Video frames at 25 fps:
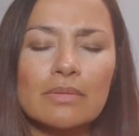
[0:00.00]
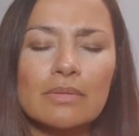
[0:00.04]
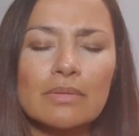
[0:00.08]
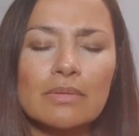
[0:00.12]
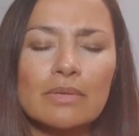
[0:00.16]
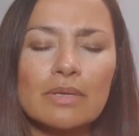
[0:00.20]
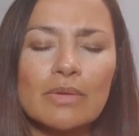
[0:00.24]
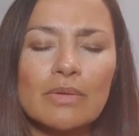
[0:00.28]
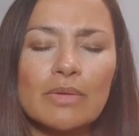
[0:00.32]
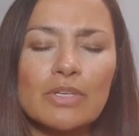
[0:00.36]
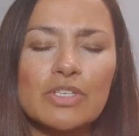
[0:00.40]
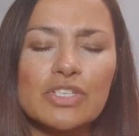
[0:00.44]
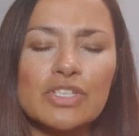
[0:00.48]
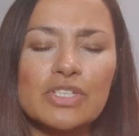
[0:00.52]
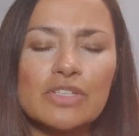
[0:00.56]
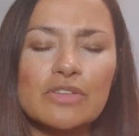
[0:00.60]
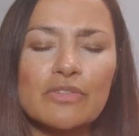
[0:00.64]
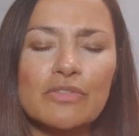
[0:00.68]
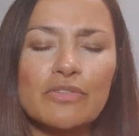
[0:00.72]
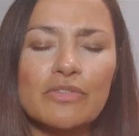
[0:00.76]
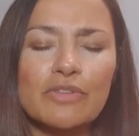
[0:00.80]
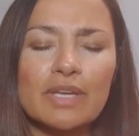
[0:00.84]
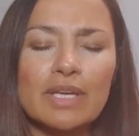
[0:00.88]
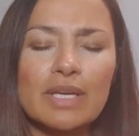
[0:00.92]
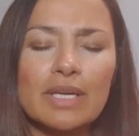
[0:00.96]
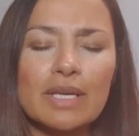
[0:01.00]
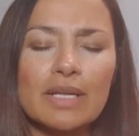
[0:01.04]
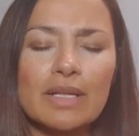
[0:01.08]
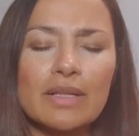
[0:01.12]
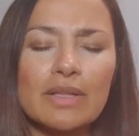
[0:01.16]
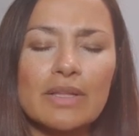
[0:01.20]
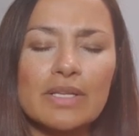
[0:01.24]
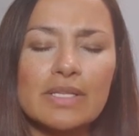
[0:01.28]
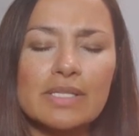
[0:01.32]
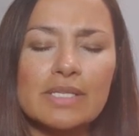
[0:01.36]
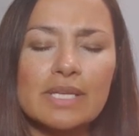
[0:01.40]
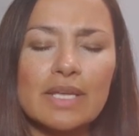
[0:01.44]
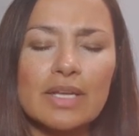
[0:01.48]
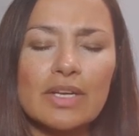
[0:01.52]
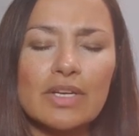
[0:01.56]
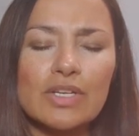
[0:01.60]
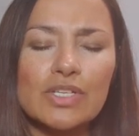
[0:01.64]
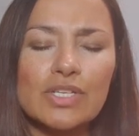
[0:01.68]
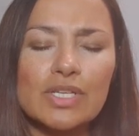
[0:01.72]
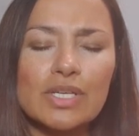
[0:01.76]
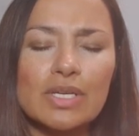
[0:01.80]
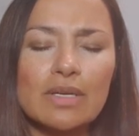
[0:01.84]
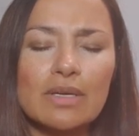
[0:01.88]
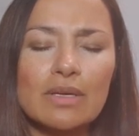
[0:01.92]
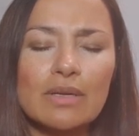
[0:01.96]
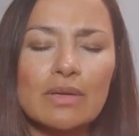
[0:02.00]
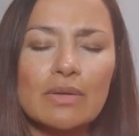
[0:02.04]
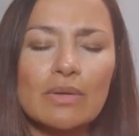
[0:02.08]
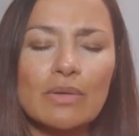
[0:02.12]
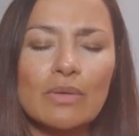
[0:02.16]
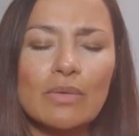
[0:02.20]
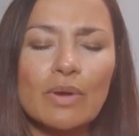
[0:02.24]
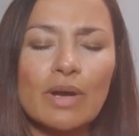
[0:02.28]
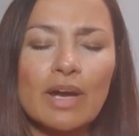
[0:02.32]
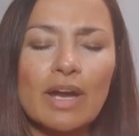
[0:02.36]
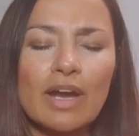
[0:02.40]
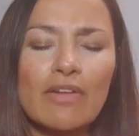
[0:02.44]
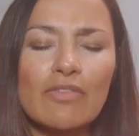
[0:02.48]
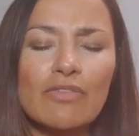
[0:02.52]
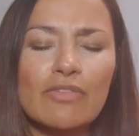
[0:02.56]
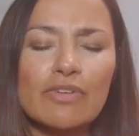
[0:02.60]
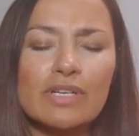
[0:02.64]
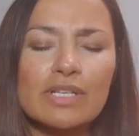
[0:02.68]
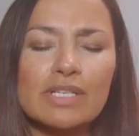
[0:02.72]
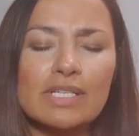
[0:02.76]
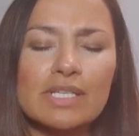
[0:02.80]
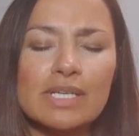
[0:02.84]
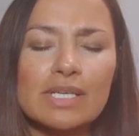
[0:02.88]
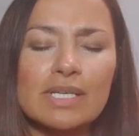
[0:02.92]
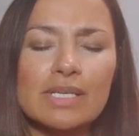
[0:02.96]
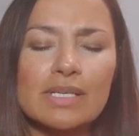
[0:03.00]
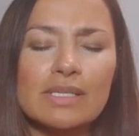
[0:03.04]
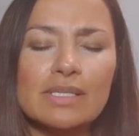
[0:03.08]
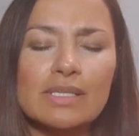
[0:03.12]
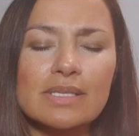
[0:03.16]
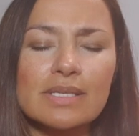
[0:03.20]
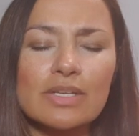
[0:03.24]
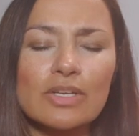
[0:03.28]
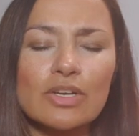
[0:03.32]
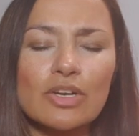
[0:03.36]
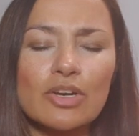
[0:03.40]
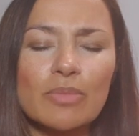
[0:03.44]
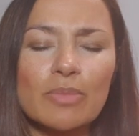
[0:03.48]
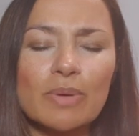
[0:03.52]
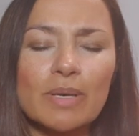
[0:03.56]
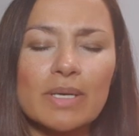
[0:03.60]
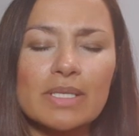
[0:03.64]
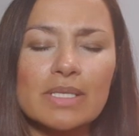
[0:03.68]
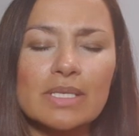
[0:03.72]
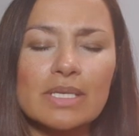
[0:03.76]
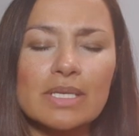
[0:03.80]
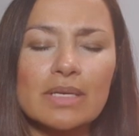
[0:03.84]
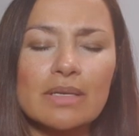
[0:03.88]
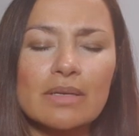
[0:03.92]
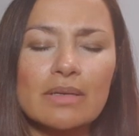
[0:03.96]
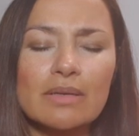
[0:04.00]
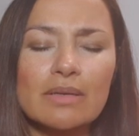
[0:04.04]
I want you to feel this energy wherever it is in your body.